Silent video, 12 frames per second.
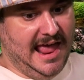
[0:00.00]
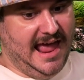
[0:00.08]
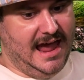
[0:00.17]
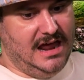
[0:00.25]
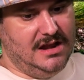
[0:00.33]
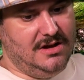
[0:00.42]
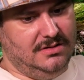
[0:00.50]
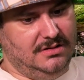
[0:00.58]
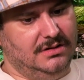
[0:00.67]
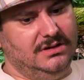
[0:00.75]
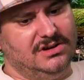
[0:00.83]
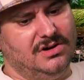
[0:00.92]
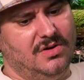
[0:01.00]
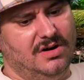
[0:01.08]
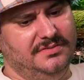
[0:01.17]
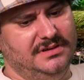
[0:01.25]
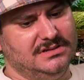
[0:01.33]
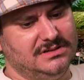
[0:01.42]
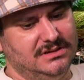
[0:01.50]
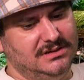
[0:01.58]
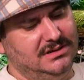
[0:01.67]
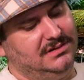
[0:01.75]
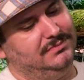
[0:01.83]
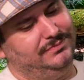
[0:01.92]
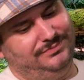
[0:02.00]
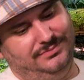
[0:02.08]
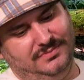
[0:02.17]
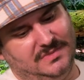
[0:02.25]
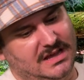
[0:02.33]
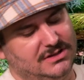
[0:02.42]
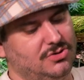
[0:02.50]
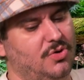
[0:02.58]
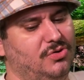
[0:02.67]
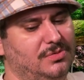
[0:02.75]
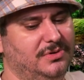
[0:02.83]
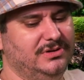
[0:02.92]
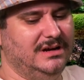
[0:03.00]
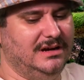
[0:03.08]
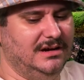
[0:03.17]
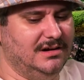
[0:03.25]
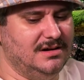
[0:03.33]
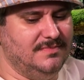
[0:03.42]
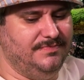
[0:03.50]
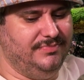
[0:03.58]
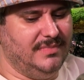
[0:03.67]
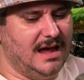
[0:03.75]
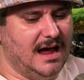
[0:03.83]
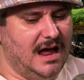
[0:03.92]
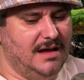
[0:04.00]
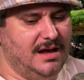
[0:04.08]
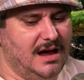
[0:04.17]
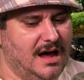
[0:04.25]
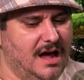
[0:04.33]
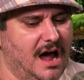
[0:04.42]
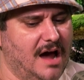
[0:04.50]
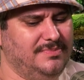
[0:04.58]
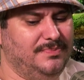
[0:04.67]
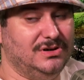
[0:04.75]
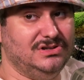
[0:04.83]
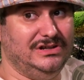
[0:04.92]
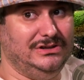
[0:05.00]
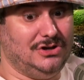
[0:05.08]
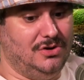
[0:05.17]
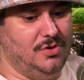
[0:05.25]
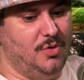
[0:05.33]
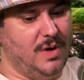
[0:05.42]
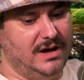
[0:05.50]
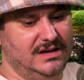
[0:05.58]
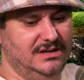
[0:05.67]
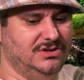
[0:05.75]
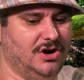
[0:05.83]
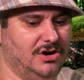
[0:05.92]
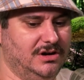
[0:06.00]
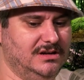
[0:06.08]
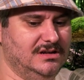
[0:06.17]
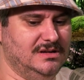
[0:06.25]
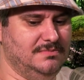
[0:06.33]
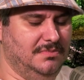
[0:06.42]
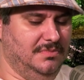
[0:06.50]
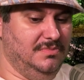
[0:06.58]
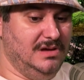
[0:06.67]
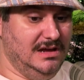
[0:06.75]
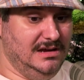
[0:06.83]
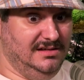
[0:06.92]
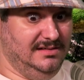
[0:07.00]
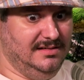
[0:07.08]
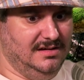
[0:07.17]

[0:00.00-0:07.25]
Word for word: And, you know, obviously, that's horrible to hear. I, I, I personally don't know why he targeted me